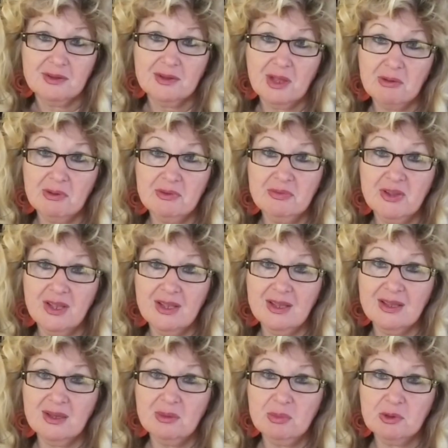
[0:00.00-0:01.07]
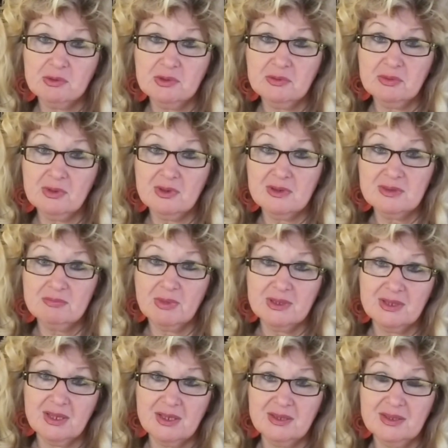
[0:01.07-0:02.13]
They were thinking about divorce, but
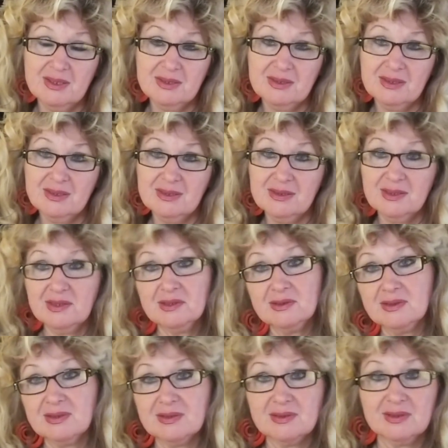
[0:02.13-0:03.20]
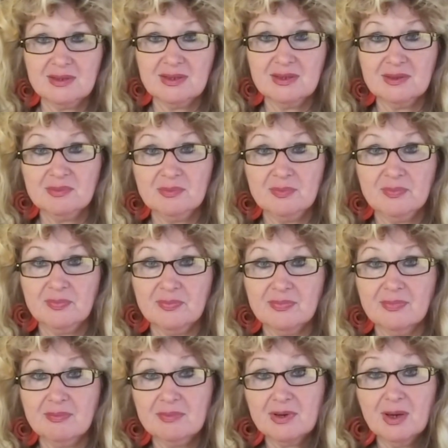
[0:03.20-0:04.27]
they didn't, and
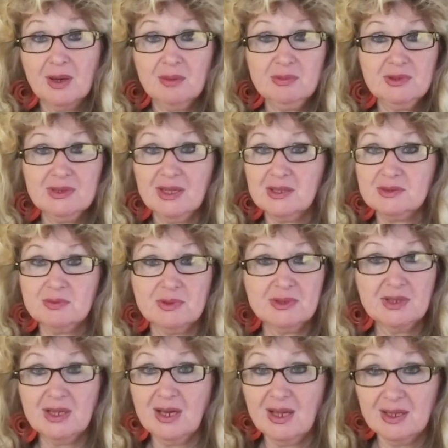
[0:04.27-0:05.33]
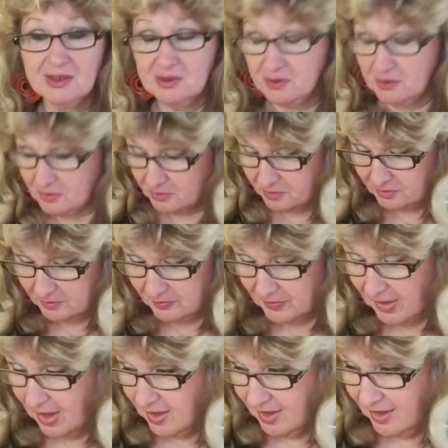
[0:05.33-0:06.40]
probably that's what they like to do,
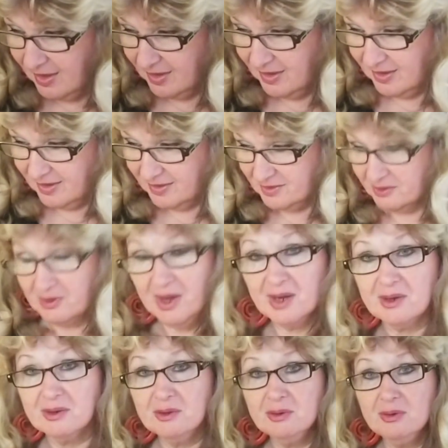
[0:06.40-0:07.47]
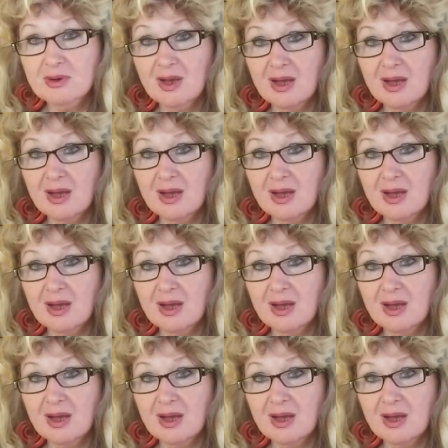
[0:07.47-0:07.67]
to argue.